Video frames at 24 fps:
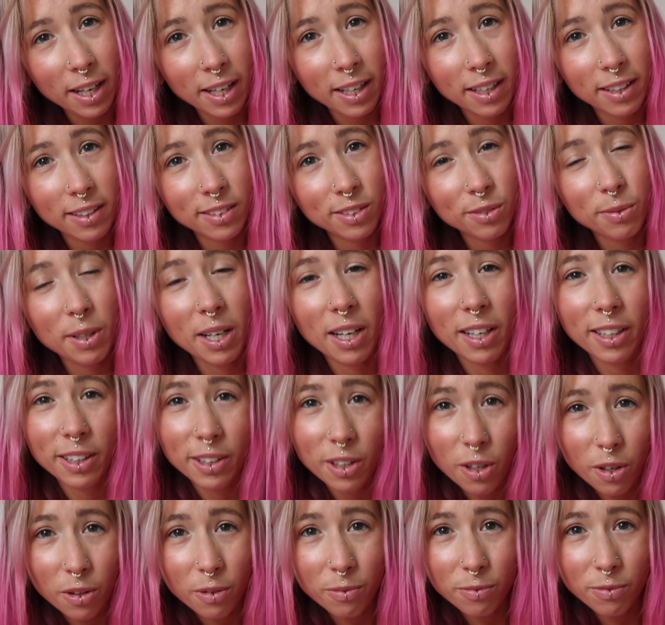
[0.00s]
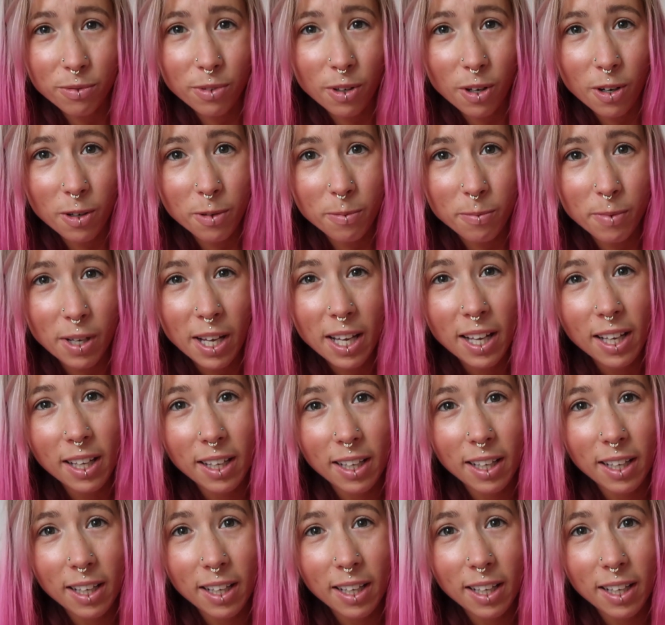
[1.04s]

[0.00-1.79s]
and where I got them from.